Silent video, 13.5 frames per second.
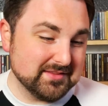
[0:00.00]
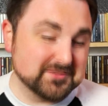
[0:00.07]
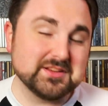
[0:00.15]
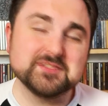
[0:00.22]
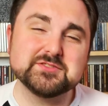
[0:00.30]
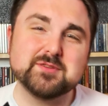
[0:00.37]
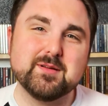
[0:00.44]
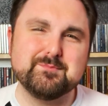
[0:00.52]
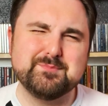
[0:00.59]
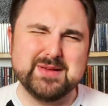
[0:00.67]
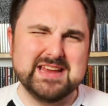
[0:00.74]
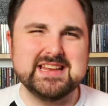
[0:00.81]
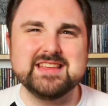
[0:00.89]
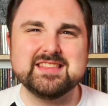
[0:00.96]
there's also a
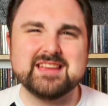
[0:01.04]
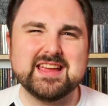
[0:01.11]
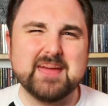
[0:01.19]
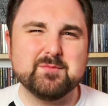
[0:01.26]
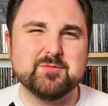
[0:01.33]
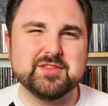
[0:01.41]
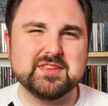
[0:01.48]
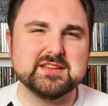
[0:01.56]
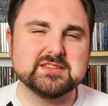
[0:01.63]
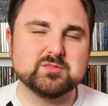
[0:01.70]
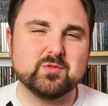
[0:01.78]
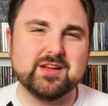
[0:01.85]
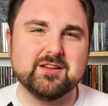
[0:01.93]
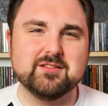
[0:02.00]
beanie that came with it as
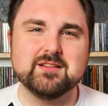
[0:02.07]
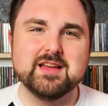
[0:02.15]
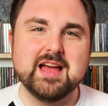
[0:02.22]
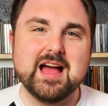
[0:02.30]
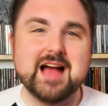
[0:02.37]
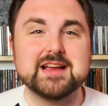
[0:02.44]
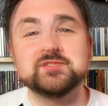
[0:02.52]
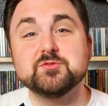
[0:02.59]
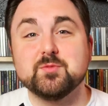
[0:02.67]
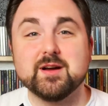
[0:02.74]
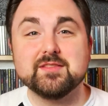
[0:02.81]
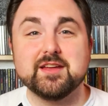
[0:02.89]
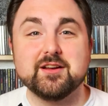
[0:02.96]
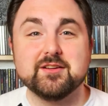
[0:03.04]
well. I do
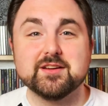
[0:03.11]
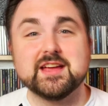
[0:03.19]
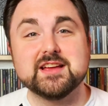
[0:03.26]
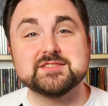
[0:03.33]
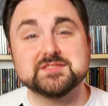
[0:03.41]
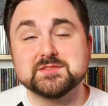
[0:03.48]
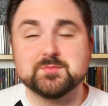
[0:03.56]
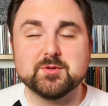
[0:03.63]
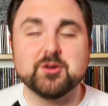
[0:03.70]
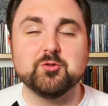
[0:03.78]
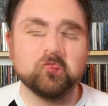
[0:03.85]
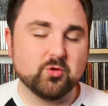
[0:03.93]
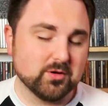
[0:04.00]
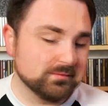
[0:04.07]
wear that on occasion. It's pretty
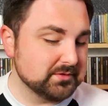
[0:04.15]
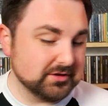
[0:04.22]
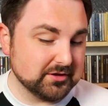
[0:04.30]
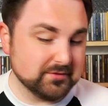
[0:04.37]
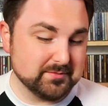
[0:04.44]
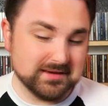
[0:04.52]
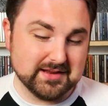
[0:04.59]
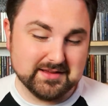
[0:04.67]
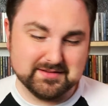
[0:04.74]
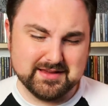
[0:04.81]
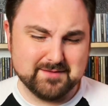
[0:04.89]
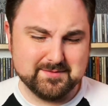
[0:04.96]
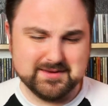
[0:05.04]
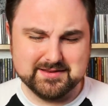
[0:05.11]
warm too. But
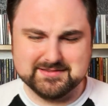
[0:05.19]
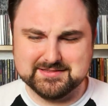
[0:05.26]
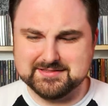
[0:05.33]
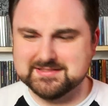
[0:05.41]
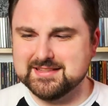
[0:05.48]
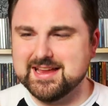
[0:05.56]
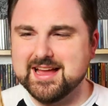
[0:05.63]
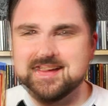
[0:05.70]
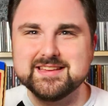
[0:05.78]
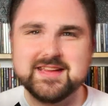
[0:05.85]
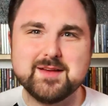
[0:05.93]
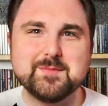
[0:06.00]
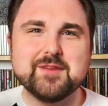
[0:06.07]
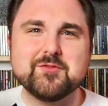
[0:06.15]
yeah, I mean, just the
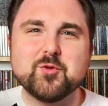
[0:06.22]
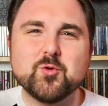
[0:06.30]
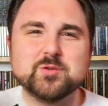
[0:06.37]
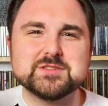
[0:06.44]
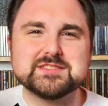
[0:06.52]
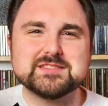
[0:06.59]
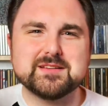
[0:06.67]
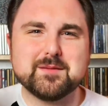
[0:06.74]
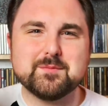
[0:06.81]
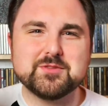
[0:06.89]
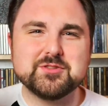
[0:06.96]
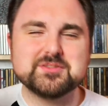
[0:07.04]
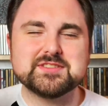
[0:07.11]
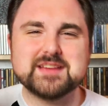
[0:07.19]
idea. I mean, of course,
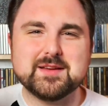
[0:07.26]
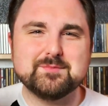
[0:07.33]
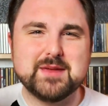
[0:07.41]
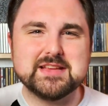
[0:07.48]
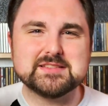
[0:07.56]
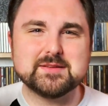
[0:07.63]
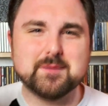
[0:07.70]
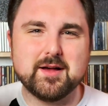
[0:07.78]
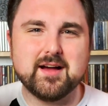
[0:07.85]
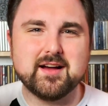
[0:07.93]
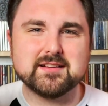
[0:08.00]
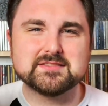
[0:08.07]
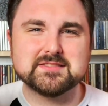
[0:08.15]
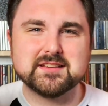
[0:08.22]
using a pizza
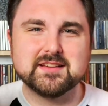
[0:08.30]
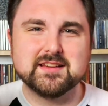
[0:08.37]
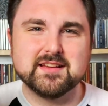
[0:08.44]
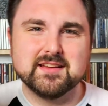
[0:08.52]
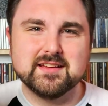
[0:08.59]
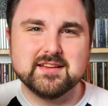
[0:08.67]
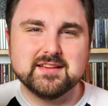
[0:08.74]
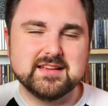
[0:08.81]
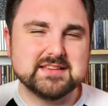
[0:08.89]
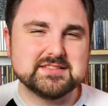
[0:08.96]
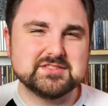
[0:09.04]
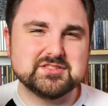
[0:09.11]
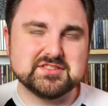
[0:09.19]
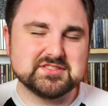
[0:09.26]
box
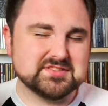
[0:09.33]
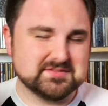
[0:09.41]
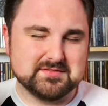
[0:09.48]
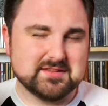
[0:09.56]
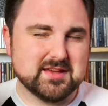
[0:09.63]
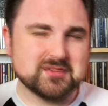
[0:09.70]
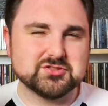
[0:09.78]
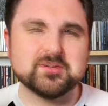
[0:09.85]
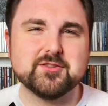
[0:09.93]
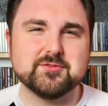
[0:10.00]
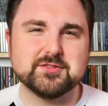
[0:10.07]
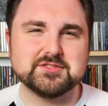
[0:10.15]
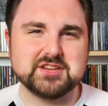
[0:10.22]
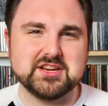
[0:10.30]
is just a
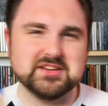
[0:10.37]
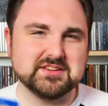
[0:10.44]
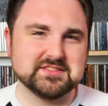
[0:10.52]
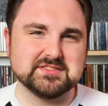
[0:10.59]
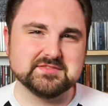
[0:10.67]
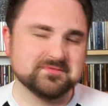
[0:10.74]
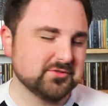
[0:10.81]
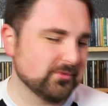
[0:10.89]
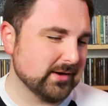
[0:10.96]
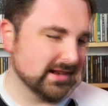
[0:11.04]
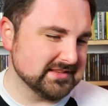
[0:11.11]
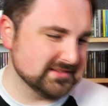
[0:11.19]
stroke of genius. Great